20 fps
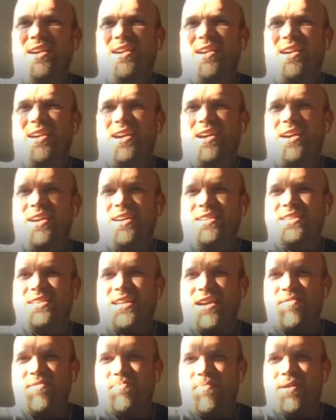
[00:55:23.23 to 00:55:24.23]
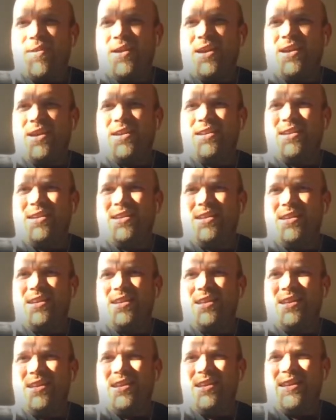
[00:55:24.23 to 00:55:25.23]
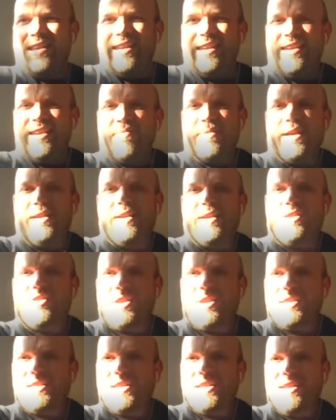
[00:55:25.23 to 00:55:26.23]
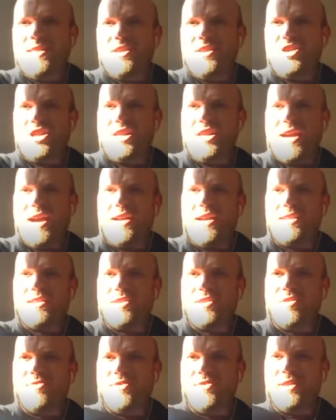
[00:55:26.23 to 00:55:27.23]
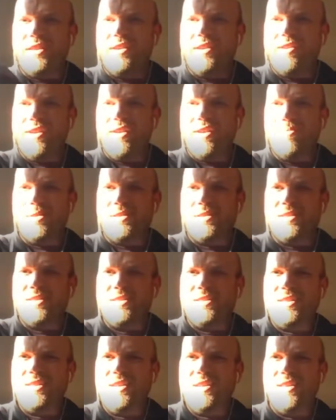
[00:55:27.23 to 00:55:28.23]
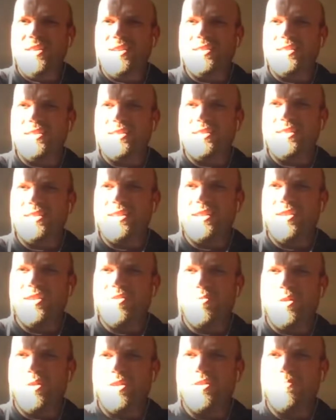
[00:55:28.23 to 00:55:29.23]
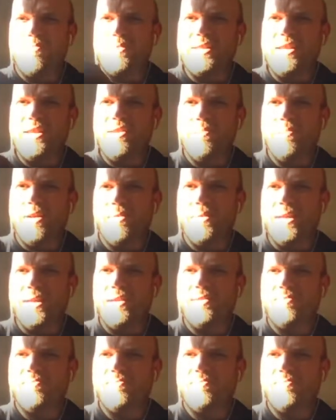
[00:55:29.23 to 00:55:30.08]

I can type my email address in the chat. Hopefully you're able to see this and you're welcome to email me.